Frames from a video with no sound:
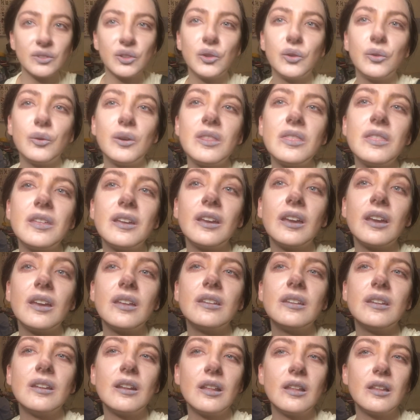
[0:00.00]
Do I think I
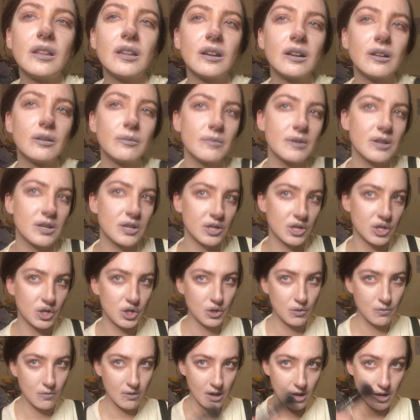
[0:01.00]
did a little much too
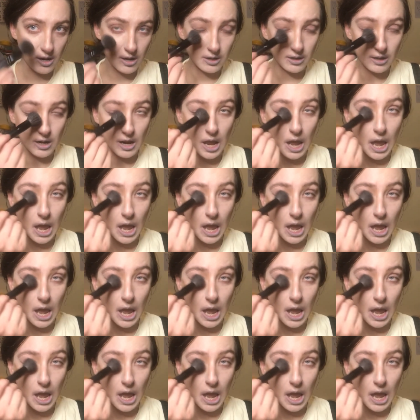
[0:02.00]
much?